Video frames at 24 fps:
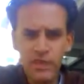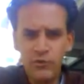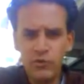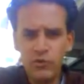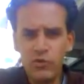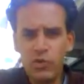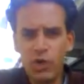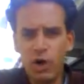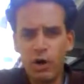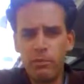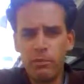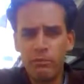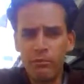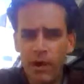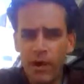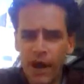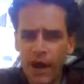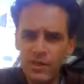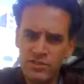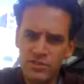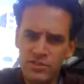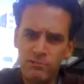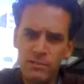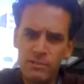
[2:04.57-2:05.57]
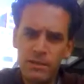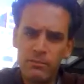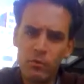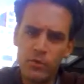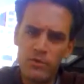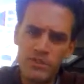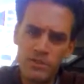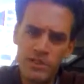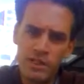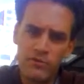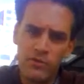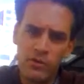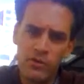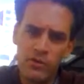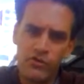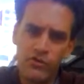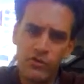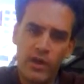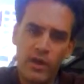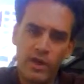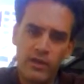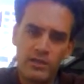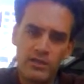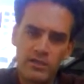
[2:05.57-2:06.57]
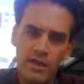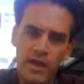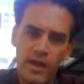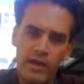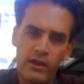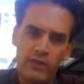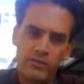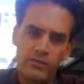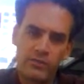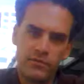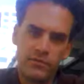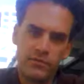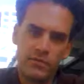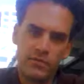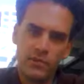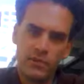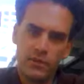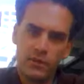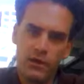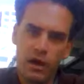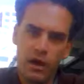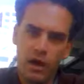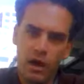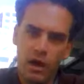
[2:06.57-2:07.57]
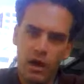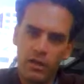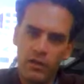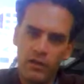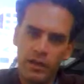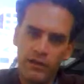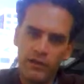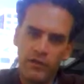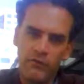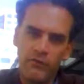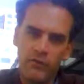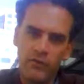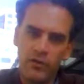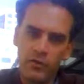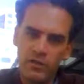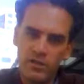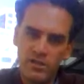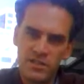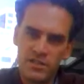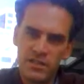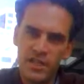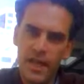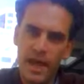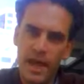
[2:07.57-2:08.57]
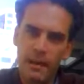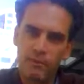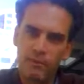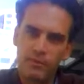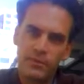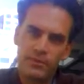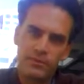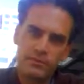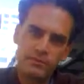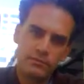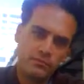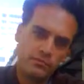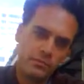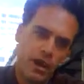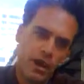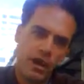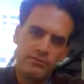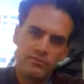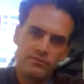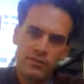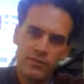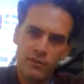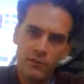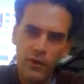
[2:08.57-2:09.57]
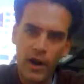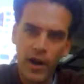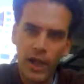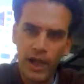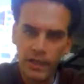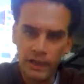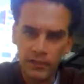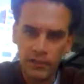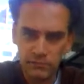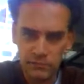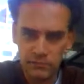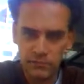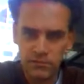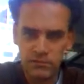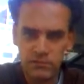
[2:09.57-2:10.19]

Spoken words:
When you go up and mosh, some people would set their drinks kind of on like the first step off to the right,